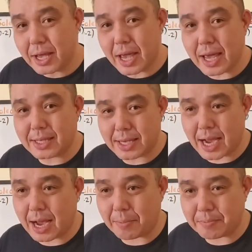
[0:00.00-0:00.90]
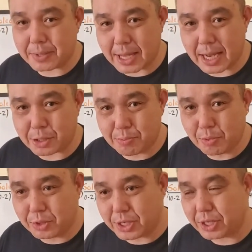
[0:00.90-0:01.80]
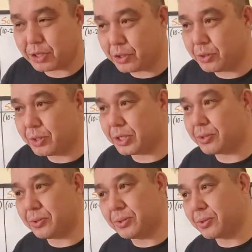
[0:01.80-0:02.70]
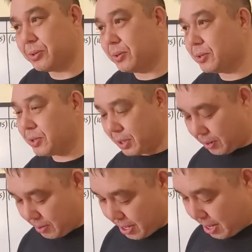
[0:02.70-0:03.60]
a top-notch Brazilian Jiu-Jitsu school. So